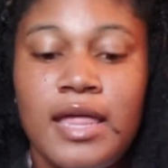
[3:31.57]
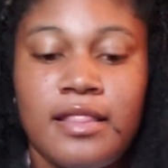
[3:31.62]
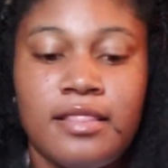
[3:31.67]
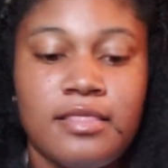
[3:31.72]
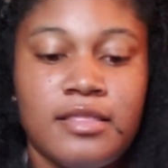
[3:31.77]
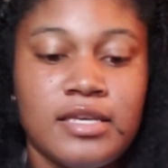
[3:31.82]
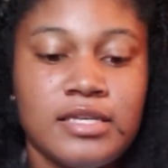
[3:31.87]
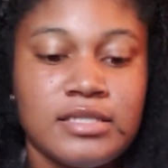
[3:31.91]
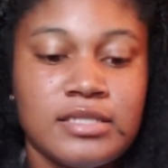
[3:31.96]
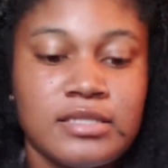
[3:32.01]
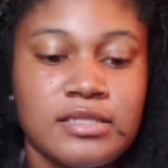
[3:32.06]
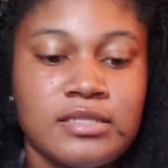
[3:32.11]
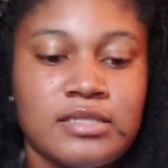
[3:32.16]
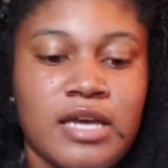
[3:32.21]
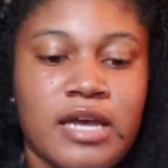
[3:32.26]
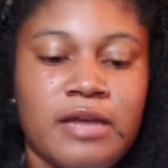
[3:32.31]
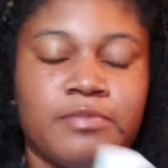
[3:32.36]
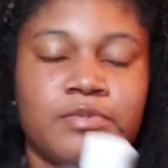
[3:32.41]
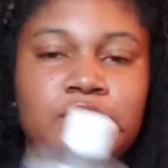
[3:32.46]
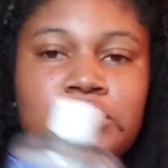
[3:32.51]
This
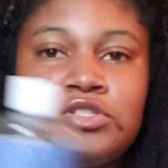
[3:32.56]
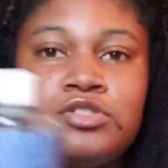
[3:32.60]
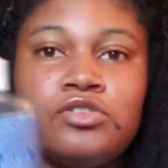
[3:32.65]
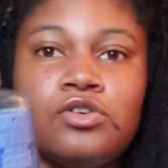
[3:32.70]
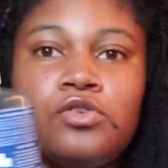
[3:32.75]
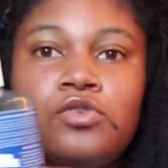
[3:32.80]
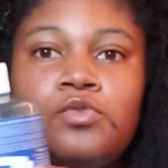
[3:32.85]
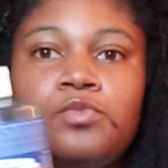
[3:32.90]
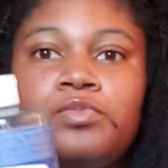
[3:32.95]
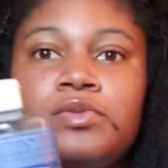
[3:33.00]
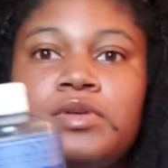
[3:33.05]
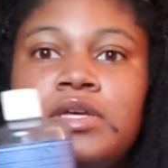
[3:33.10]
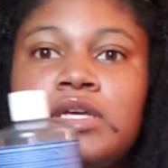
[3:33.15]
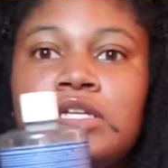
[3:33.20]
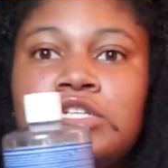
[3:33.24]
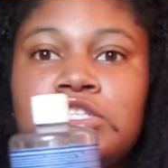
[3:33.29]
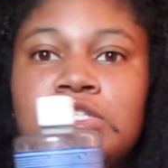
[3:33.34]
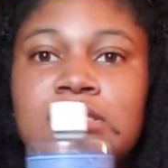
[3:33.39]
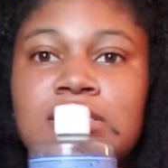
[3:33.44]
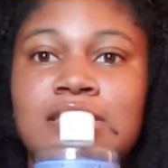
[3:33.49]
type of soap
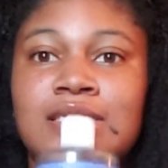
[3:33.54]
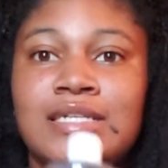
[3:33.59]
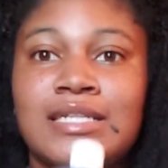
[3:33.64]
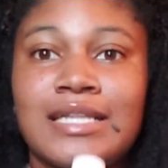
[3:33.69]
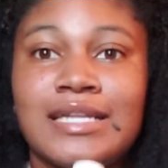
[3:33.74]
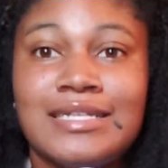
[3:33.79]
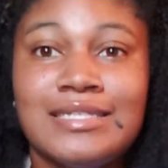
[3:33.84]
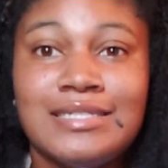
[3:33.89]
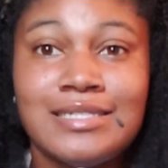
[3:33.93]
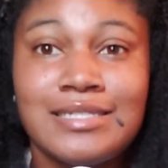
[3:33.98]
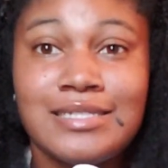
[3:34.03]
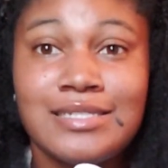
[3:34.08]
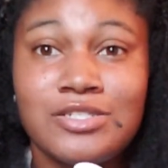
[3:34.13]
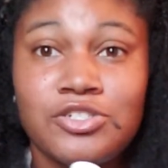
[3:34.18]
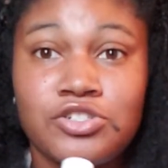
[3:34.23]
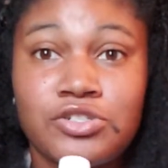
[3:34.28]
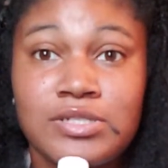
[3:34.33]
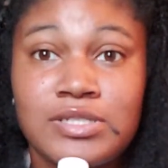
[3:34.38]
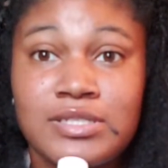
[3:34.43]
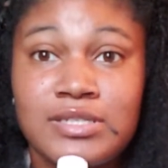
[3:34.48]
just cleanses
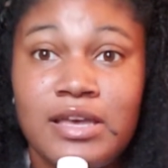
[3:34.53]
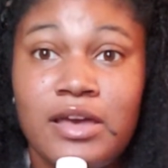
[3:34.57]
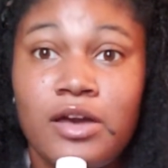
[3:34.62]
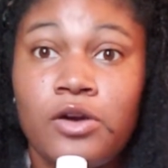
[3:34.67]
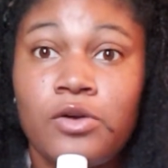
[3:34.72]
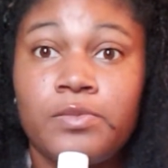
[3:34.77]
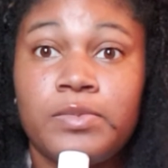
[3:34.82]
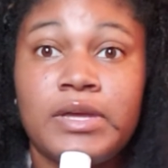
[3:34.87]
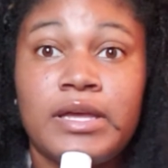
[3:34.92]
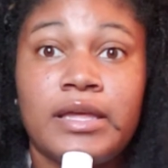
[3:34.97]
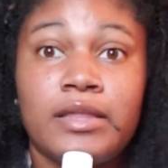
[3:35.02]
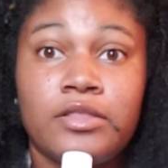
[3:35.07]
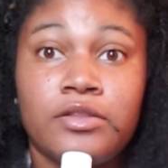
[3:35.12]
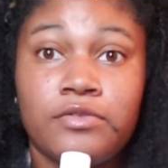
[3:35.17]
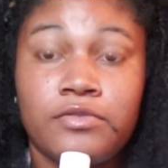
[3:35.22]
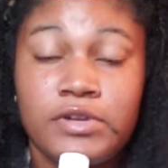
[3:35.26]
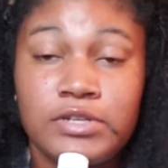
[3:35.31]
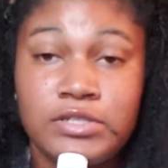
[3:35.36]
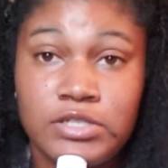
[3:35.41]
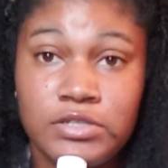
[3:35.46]
your scalp and the
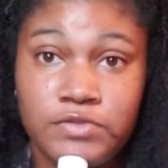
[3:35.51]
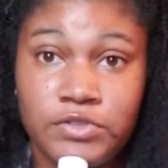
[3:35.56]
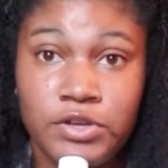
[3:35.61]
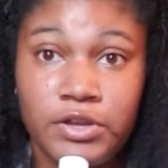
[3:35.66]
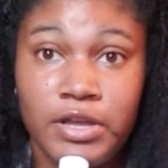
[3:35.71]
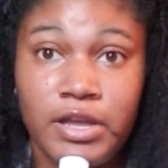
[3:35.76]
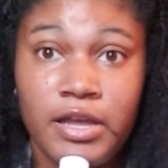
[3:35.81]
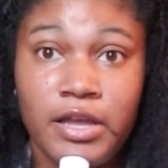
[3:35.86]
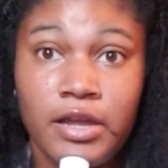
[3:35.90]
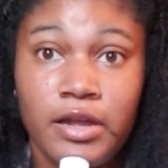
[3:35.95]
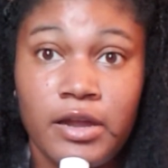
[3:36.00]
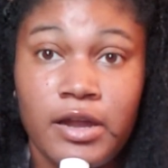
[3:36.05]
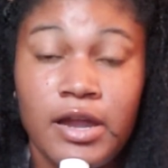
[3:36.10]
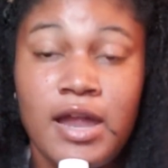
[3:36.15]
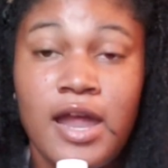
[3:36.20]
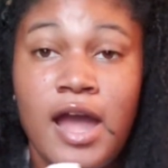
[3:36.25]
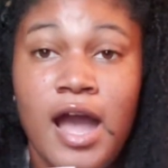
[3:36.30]
rest of your hair.